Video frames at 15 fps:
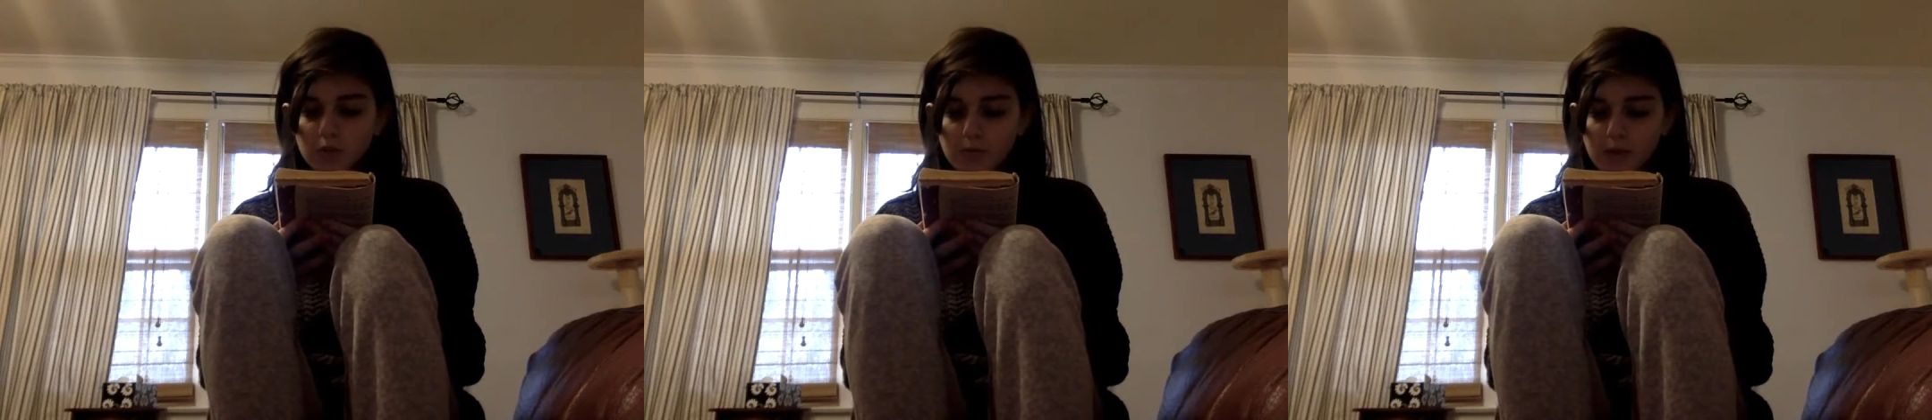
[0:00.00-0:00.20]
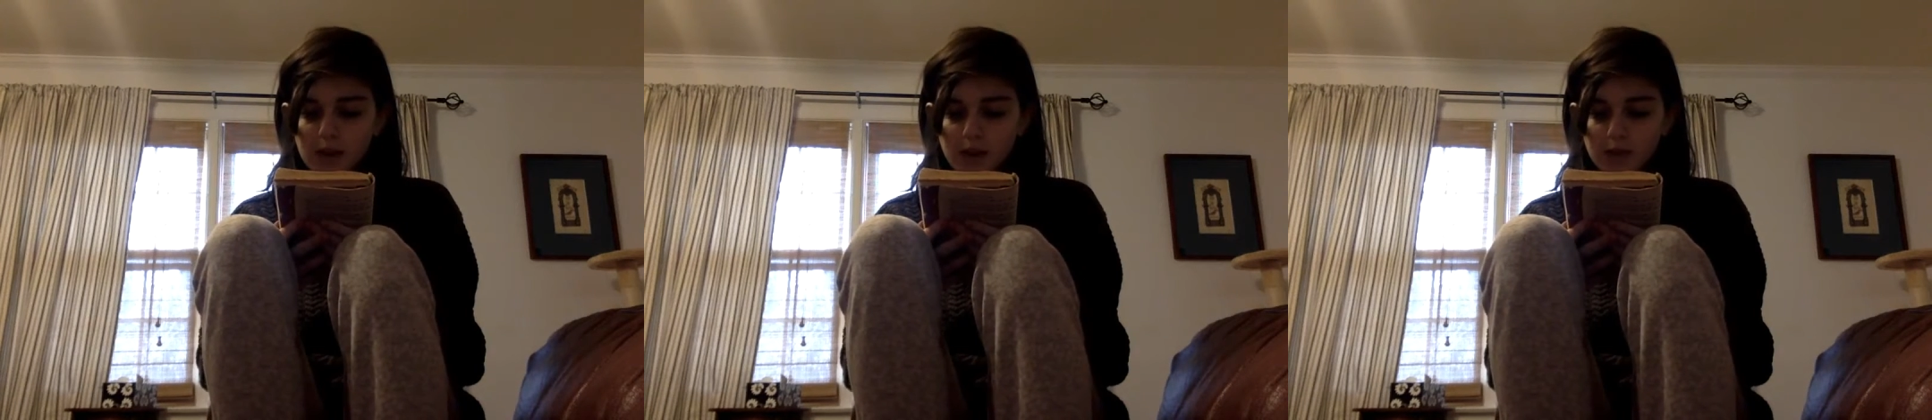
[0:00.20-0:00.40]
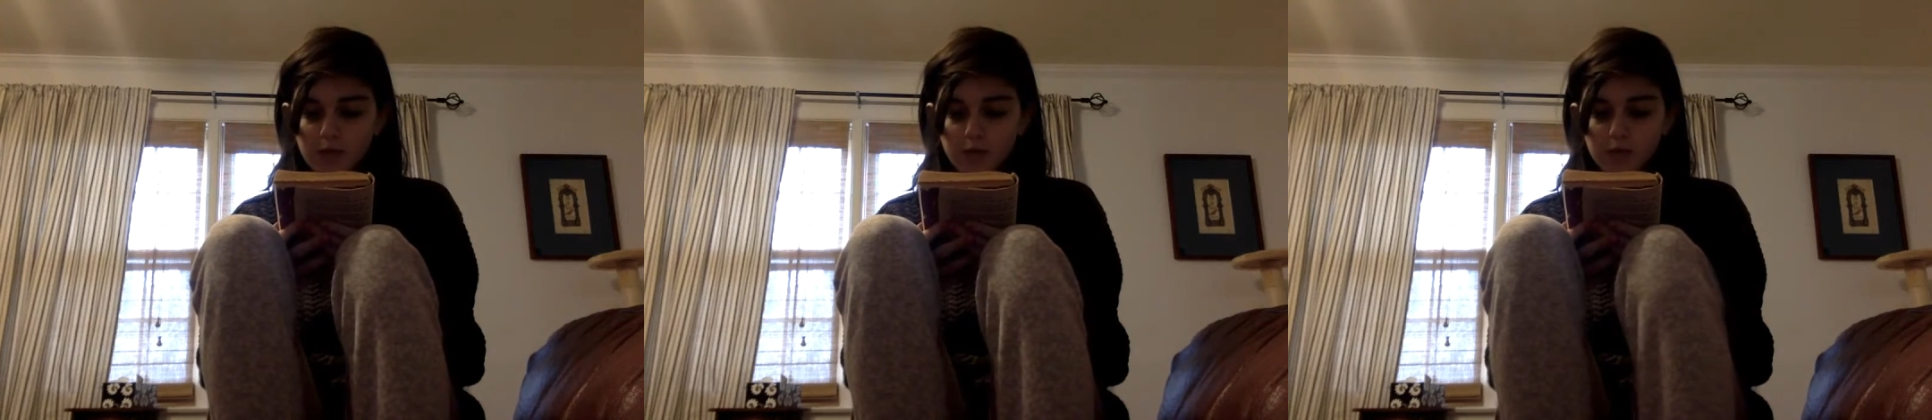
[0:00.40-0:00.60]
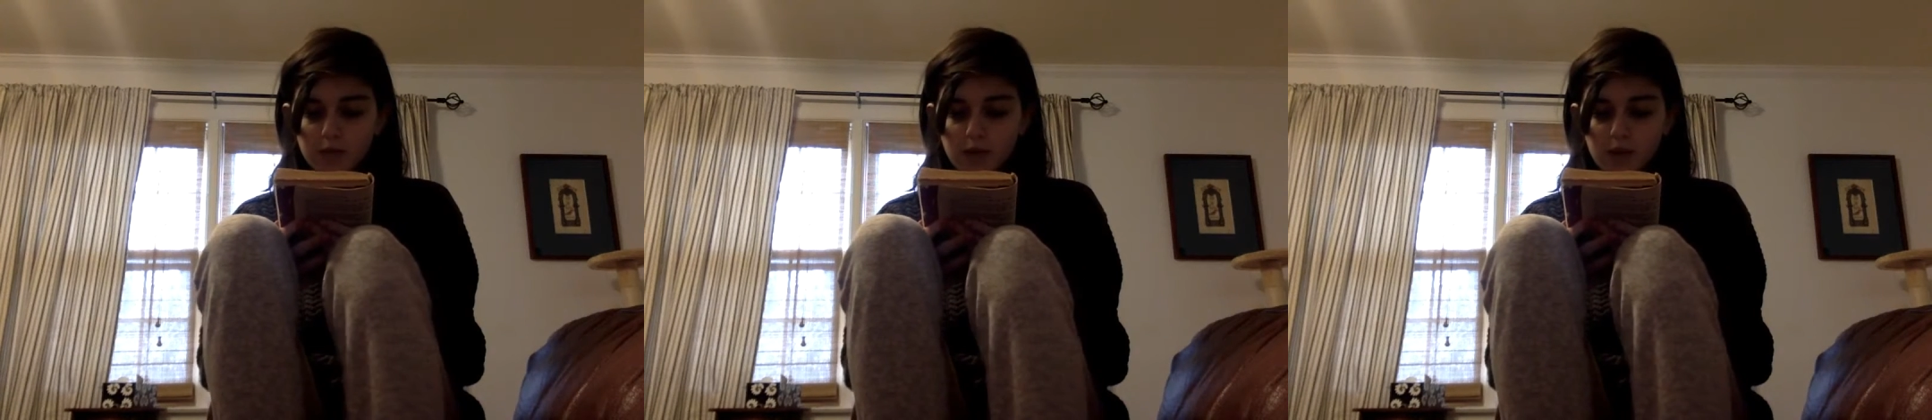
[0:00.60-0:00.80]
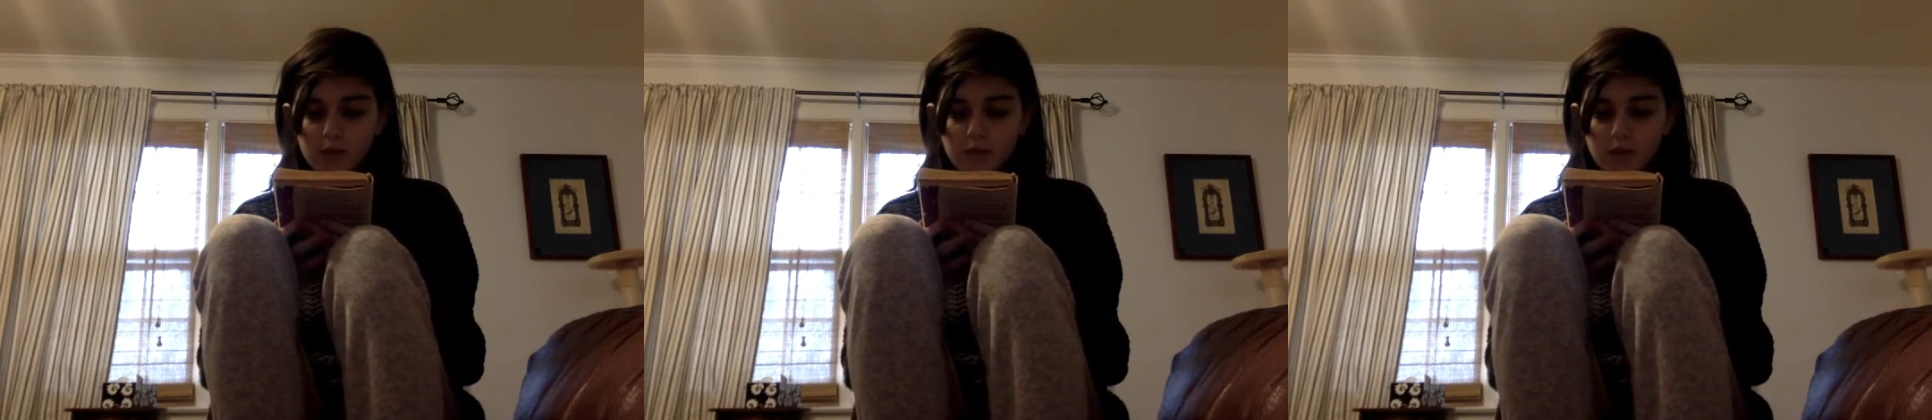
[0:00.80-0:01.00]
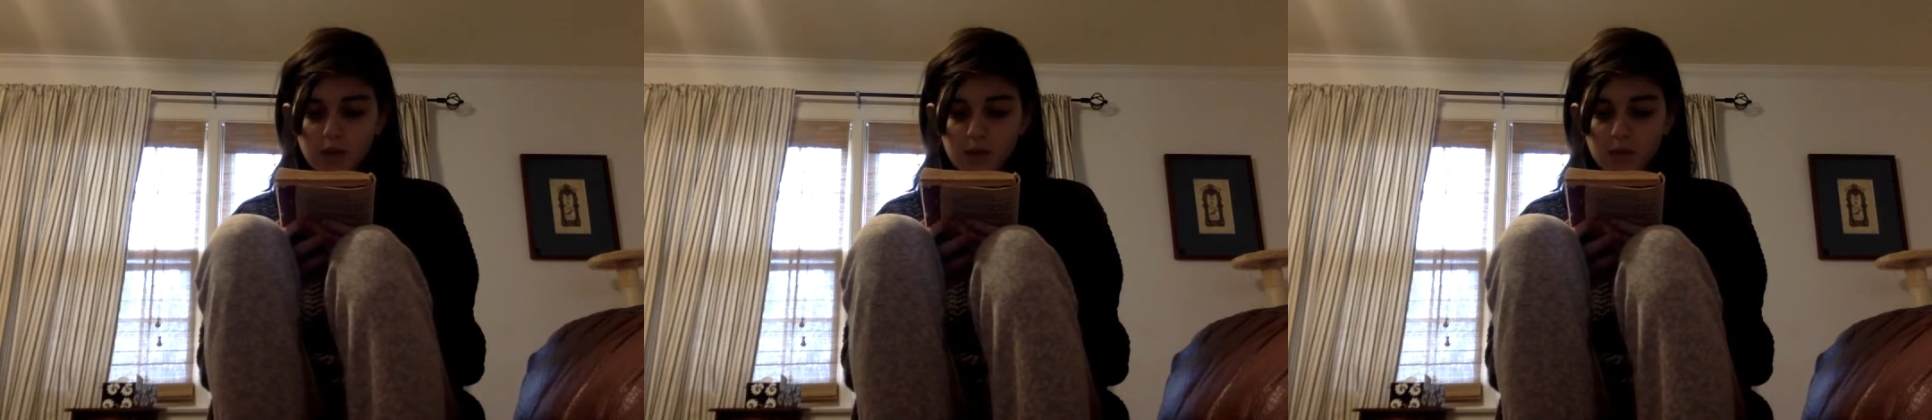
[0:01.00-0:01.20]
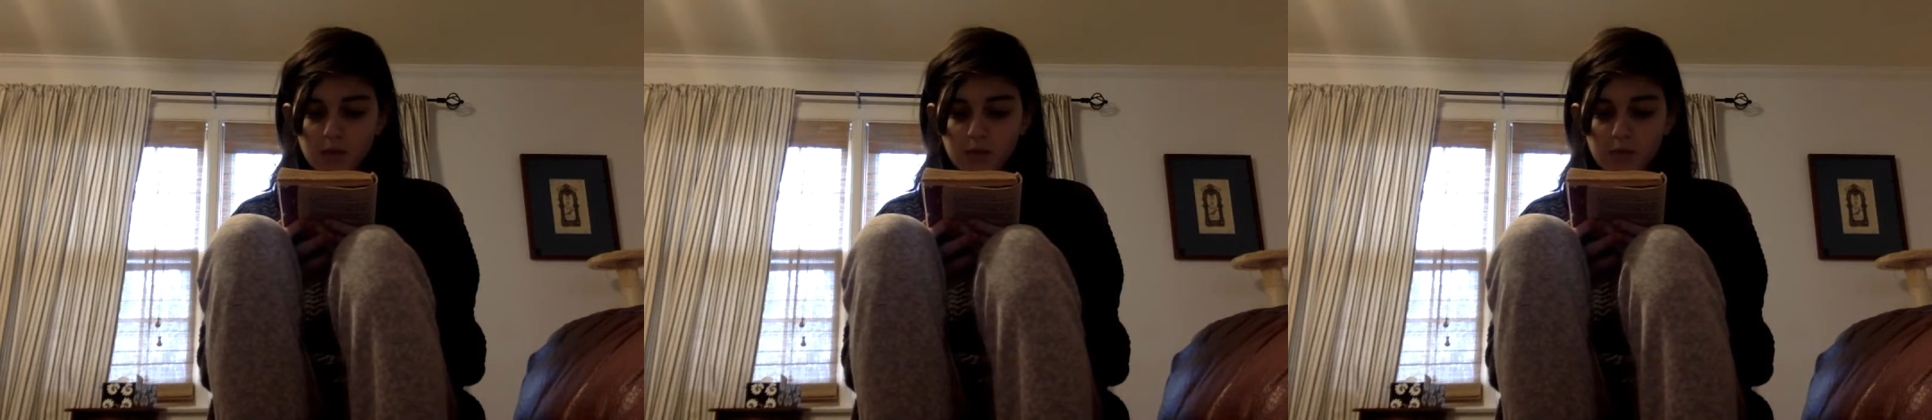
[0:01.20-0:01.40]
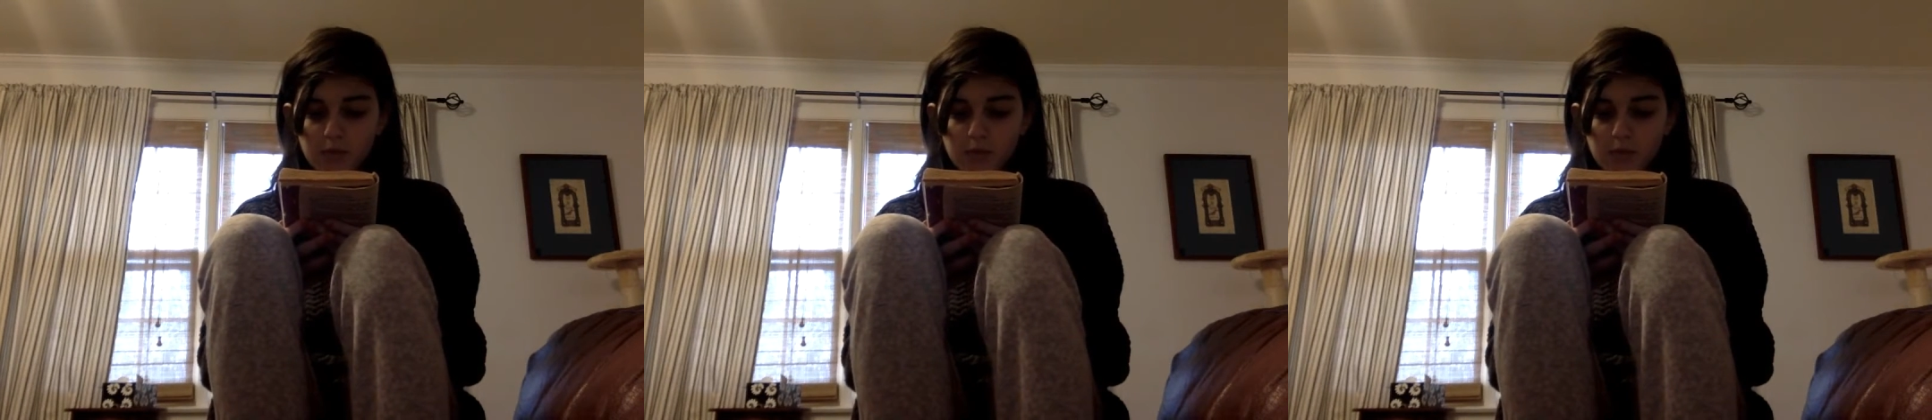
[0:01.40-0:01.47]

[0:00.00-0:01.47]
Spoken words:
bathrobe that he probably